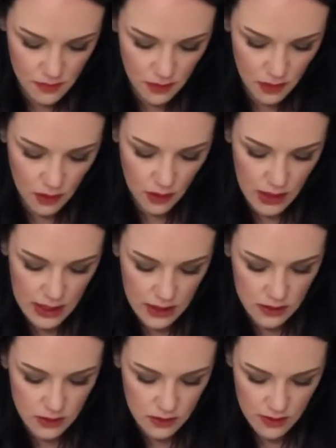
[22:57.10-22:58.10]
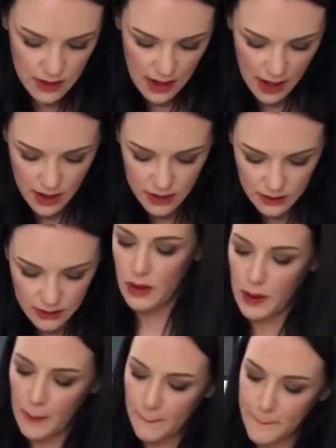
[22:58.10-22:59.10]
Go ahead and do that.
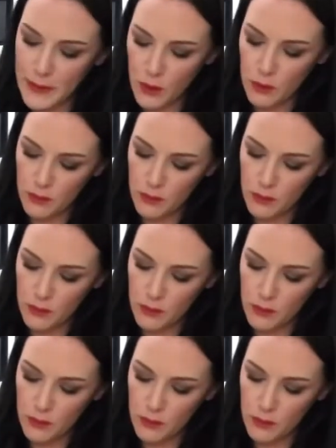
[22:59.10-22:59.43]
Boom.